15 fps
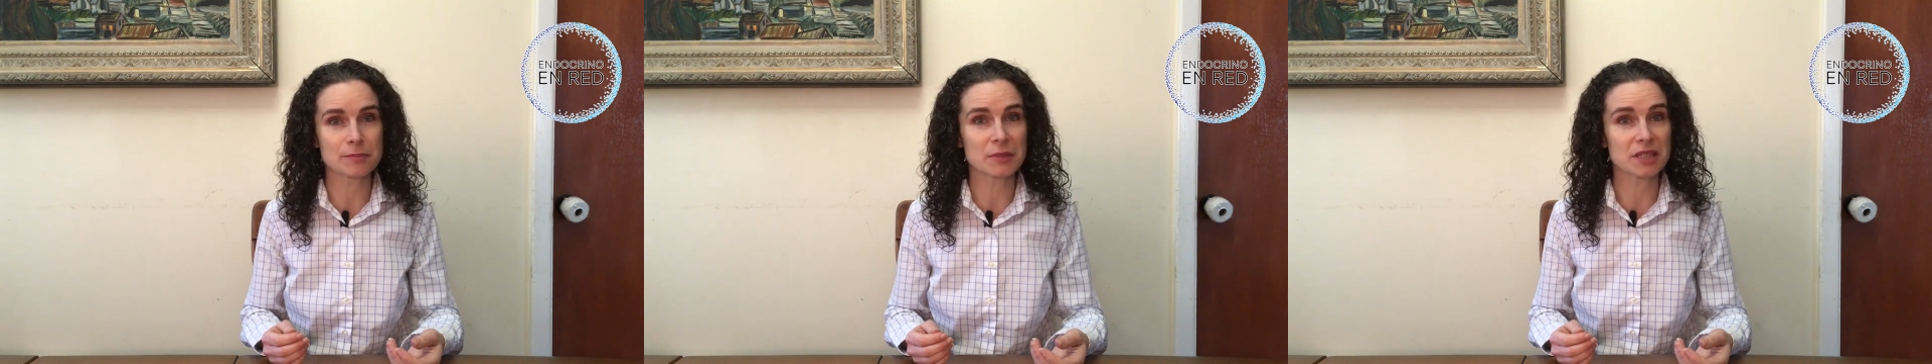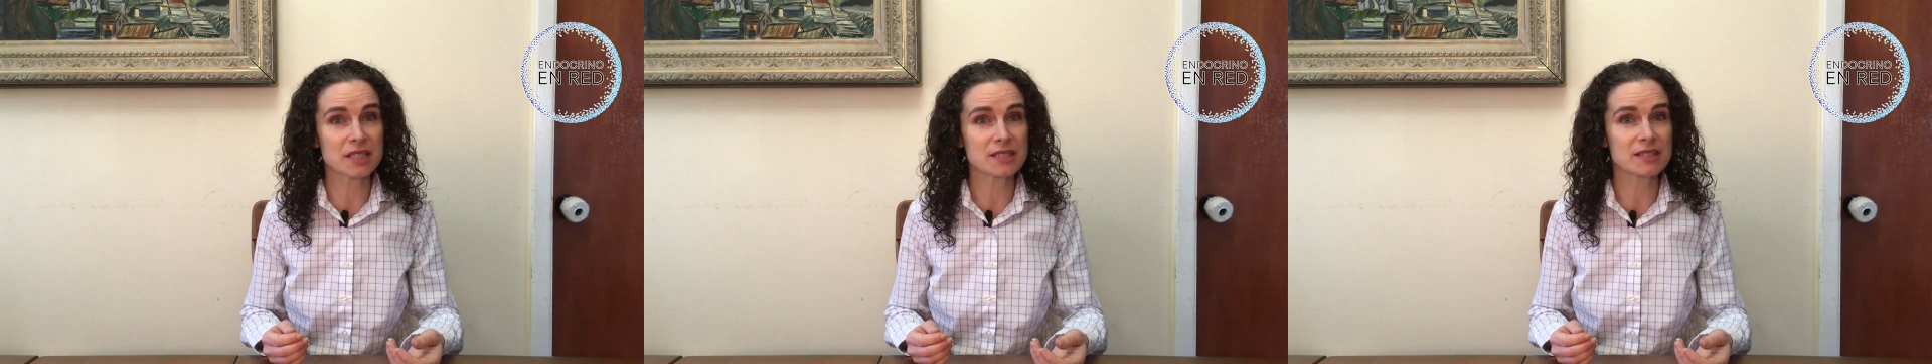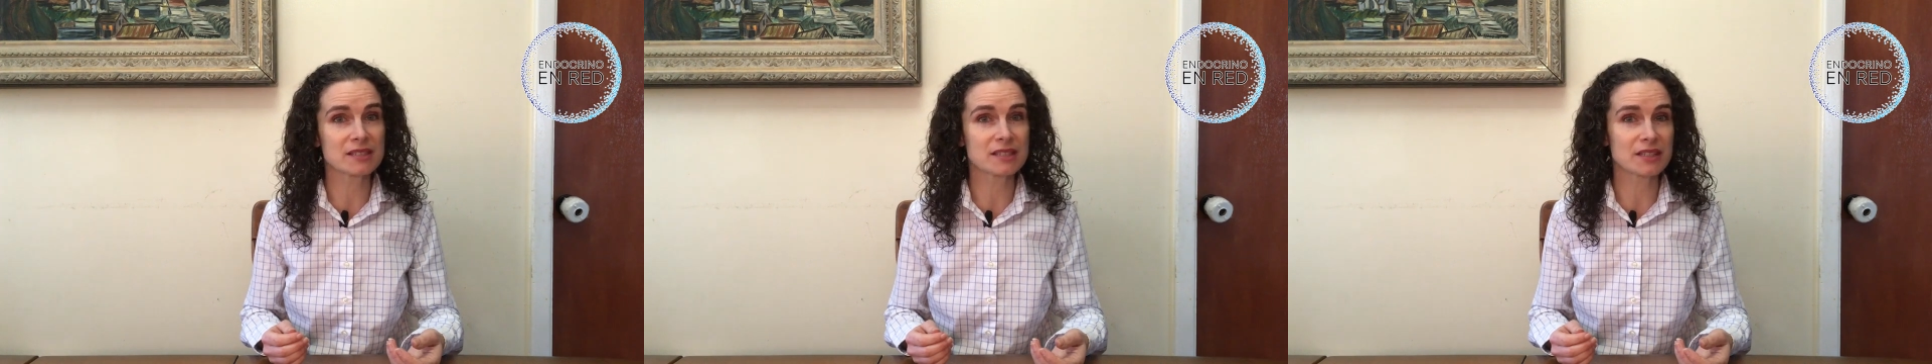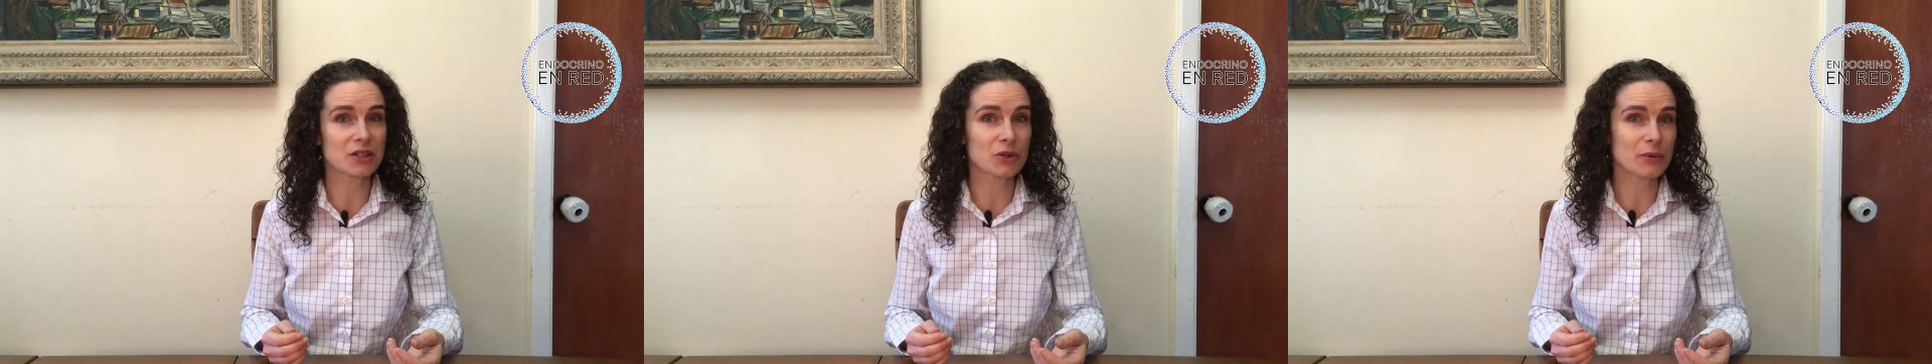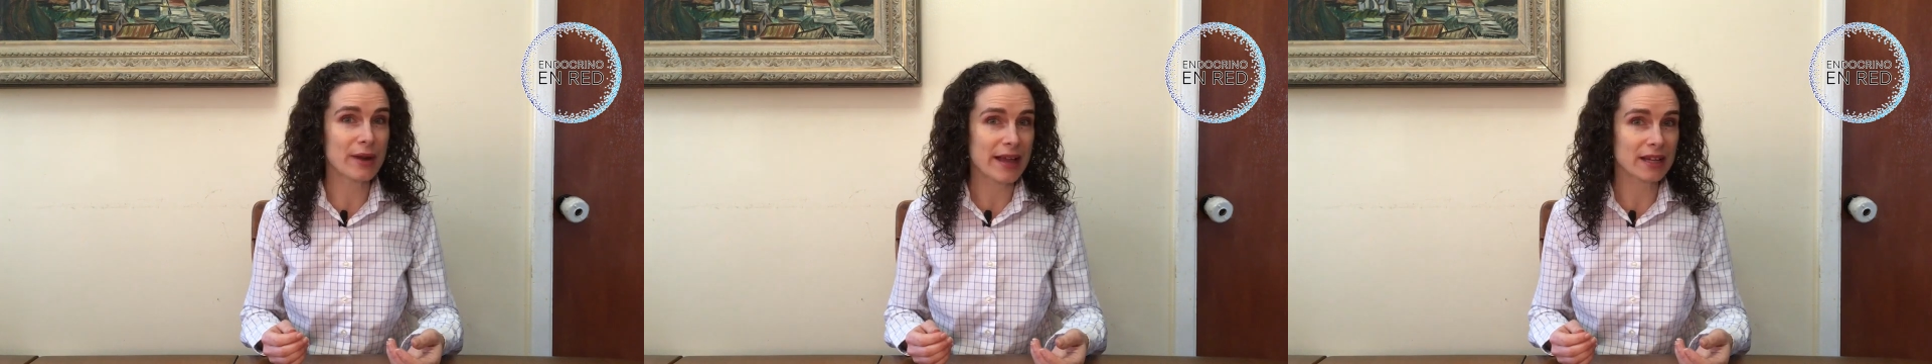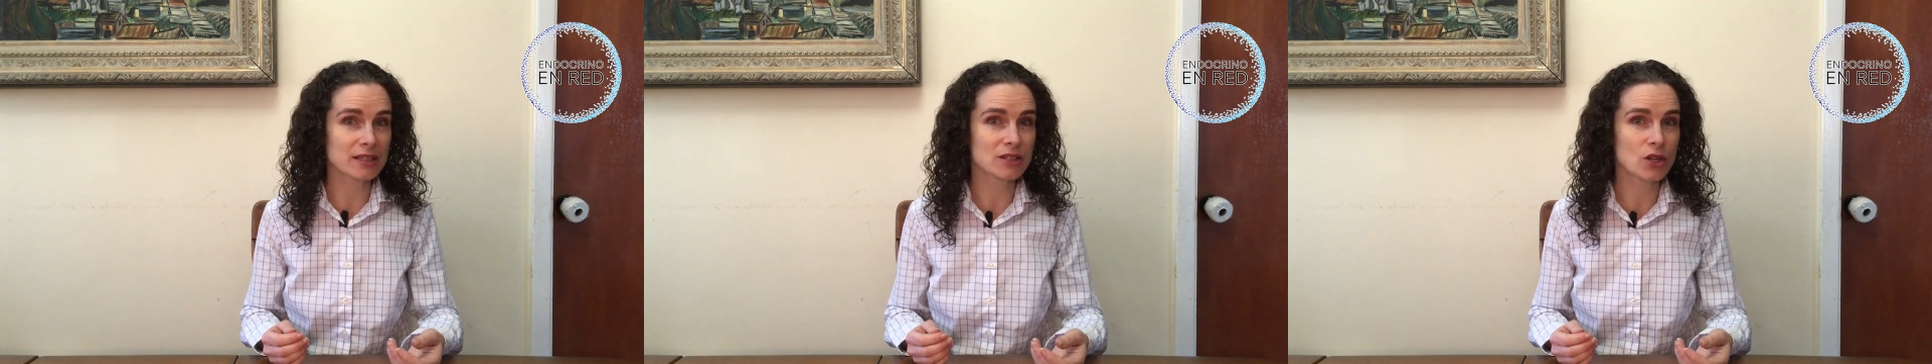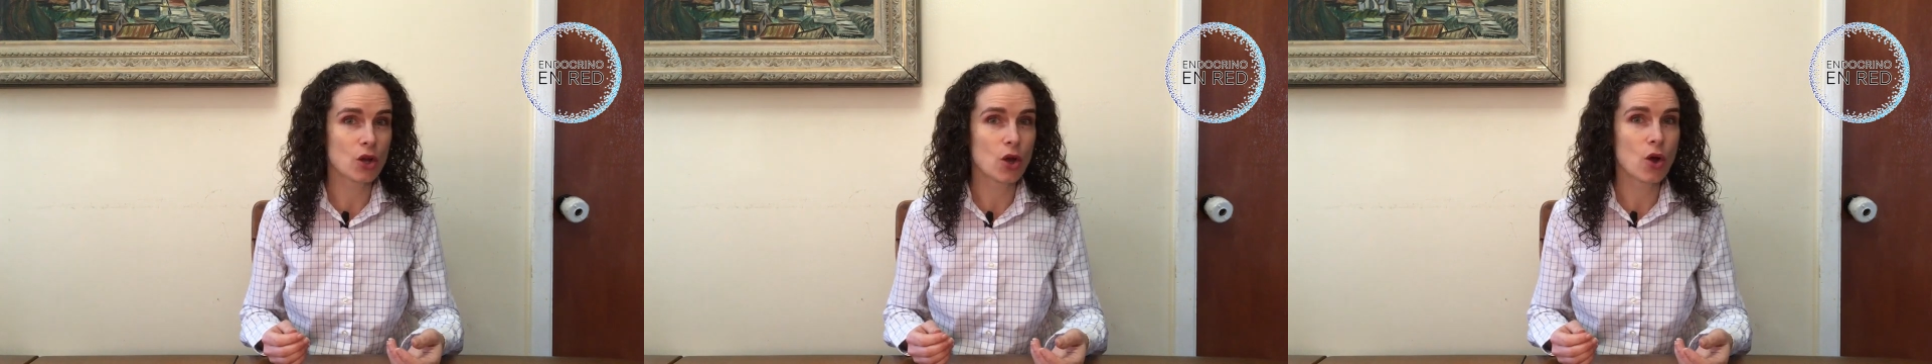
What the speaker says: but this is incorrect.